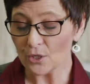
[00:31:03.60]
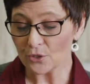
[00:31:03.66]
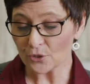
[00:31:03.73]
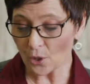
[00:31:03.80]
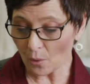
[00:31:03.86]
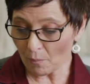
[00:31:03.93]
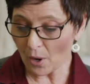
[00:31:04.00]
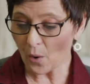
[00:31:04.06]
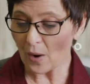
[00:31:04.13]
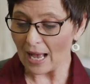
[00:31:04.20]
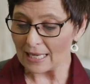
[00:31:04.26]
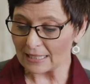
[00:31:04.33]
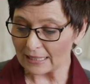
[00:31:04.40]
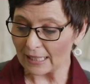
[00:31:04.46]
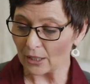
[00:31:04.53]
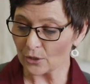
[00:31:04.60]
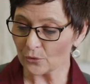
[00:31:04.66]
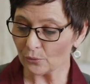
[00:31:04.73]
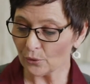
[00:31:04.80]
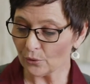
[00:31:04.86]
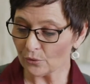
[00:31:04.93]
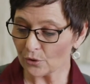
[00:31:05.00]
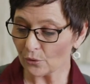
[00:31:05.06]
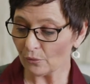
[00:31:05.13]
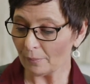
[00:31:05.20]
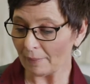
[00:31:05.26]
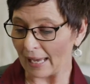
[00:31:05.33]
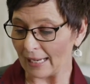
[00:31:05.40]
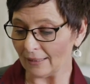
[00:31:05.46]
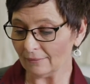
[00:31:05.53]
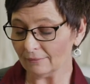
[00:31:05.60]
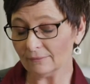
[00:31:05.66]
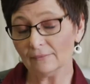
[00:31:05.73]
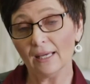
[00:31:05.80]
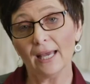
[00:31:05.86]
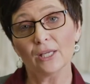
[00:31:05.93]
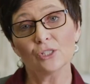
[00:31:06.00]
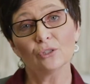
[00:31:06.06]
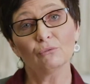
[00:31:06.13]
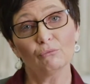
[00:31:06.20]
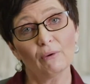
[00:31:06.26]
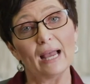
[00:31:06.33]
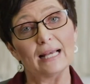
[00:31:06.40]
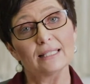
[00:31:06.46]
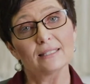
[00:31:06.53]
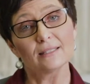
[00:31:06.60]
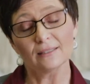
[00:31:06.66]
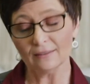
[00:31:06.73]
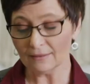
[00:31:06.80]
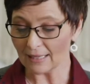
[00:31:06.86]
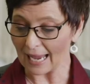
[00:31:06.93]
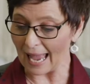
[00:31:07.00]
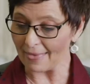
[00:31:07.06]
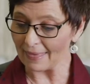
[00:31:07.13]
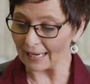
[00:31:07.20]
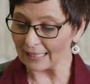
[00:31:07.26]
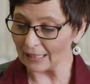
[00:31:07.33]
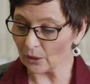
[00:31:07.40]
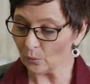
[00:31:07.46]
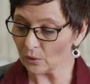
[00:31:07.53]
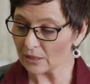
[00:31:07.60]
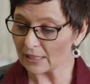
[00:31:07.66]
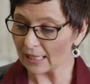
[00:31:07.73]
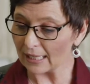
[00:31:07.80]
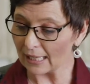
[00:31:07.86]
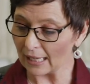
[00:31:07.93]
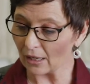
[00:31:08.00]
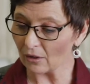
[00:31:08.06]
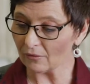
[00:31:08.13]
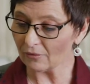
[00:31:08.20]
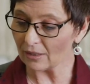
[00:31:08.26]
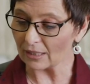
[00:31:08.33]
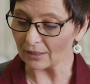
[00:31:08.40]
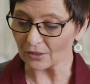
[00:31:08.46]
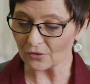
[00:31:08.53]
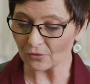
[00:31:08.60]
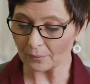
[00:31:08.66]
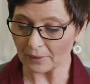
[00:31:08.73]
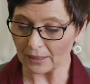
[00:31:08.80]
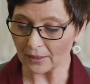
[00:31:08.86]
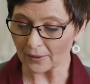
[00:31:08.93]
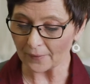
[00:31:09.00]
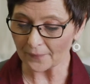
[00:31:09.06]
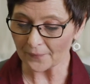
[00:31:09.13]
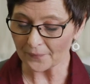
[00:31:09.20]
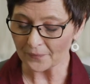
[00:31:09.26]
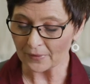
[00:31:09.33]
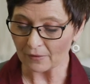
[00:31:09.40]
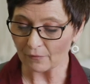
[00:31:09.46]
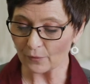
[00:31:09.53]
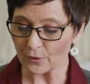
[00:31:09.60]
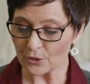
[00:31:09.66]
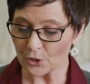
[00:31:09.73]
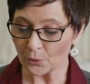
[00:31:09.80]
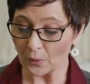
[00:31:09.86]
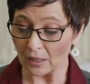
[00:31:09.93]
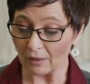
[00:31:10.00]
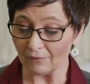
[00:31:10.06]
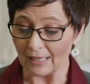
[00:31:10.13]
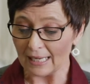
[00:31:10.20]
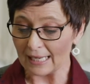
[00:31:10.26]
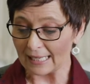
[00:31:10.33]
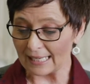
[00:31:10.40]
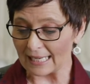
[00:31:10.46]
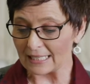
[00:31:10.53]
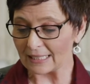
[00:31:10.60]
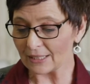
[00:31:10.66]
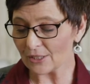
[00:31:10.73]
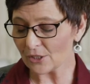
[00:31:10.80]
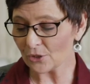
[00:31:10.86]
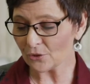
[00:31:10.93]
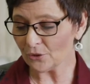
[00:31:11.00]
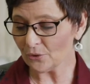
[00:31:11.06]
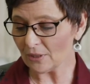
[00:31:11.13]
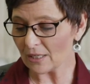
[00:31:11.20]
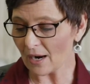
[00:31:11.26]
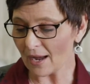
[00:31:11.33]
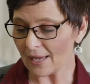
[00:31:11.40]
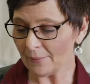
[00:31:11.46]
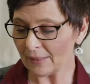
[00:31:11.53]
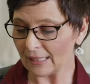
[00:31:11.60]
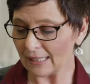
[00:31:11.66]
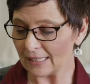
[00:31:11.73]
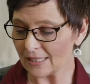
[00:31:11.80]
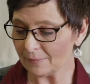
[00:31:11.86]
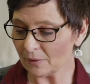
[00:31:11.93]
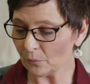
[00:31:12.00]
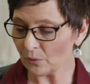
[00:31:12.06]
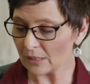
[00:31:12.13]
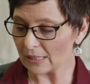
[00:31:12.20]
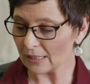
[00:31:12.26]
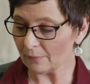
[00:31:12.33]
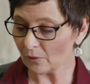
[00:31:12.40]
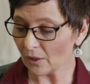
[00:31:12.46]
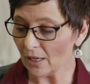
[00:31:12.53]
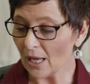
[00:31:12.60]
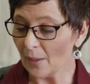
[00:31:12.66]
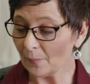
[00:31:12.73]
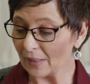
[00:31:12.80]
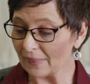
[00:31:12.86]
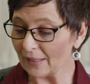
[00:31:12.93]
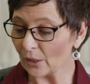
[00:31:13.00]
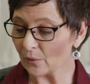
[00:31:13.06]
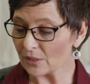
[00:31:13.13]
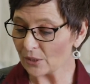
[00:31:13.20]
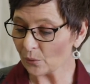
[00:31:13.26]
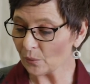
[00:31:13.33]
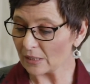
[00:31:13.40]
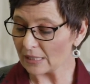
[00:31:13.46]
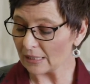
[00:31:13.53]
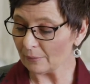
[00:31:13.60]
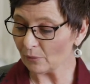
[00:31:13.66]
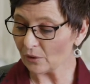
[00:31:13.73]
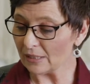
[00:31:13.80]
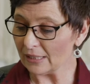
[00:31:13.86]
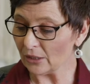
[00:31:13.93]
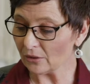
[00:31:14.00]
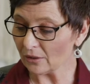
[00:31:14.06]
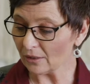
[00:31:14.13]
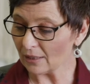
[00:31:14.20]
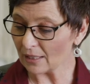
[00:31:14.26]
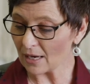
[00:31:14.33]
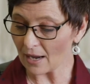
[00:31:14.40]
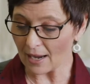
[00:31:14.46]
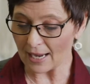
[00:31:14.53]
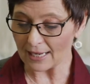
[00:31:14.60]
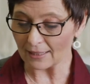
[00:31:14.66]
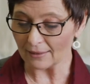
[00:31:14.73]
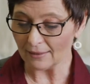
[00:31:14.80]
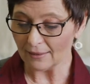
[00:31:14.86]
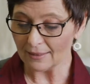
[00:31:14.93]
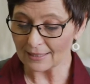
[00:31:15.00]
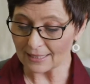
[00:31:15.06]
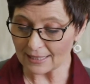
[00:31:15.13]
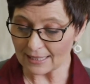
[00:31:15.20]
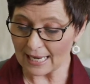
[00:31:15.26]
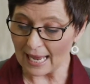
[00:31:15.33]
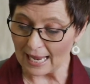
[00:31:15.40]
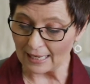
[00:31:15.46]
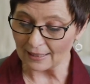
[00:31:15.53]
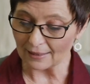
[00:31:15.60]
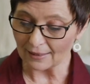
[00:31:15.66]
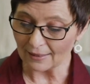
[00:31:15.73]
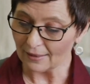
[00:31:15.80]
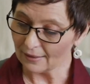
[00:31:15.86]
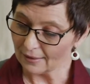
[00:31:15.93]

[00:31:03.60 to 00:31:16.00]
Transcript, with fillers: So Boaz tells Ruth to remain and to rest, and that he will take care of things from here. Verse 12, "Yes, it is true that I am a kinsman redeemer, but there is a redeemer nearer than I. Stay